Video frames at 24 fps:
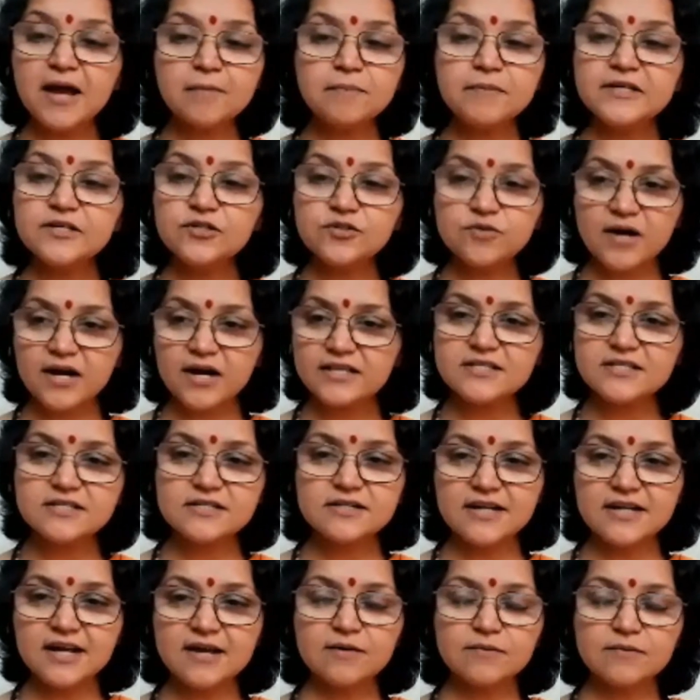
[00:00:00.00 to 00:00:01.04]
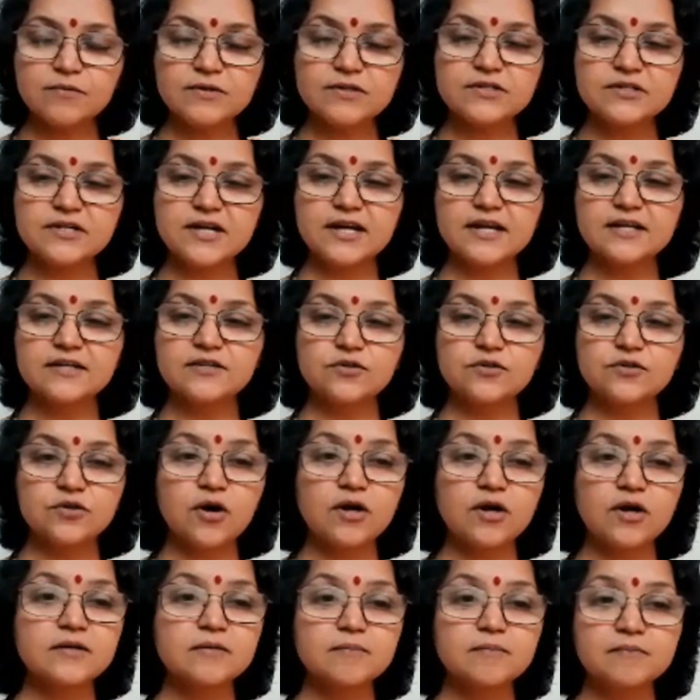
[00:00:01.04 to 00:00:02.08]
happy to answer. I will try okay. to
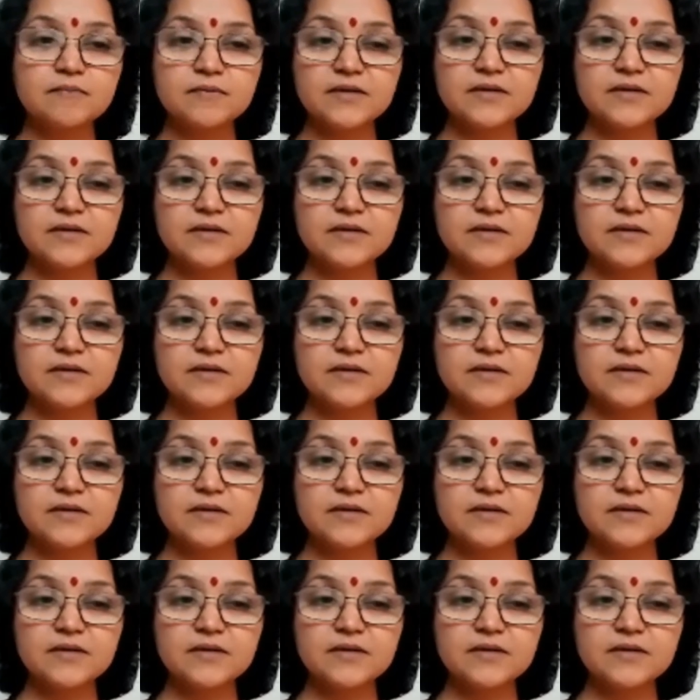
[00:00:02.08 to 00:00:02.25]
not